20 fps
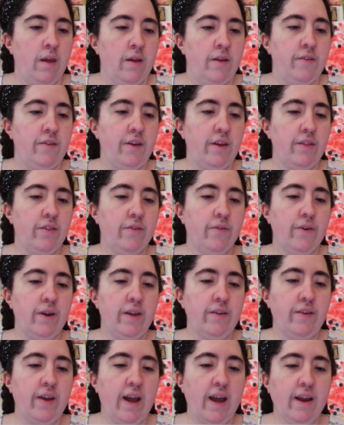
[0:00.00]
She
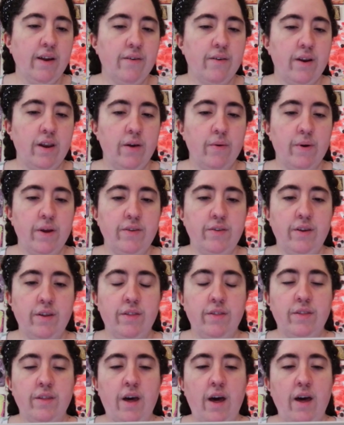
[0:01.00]
screeched angrily when
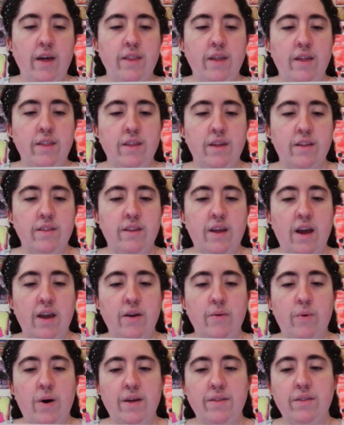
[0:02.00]
she saw that
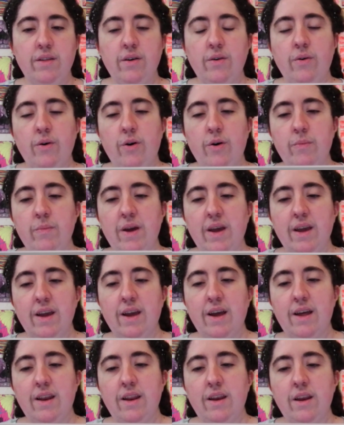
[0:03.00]
he wasn't home, and
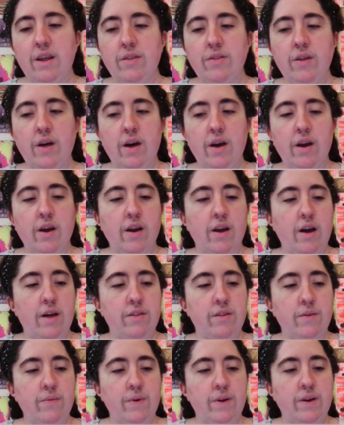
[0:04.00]
Carina saw her
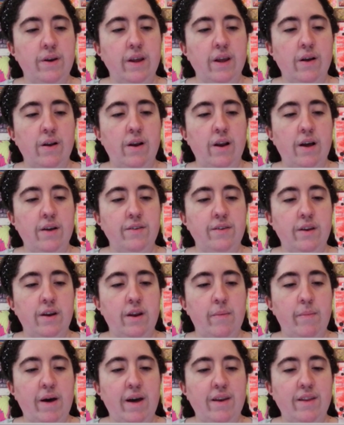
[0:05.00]
cousin Rodrigo lounging
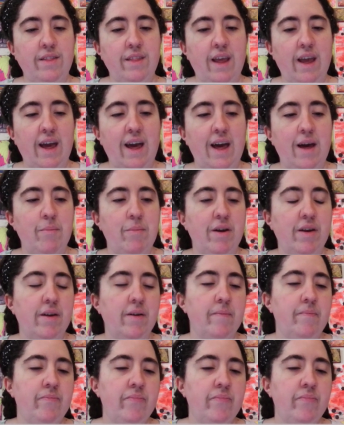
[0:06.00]
about in the hammock.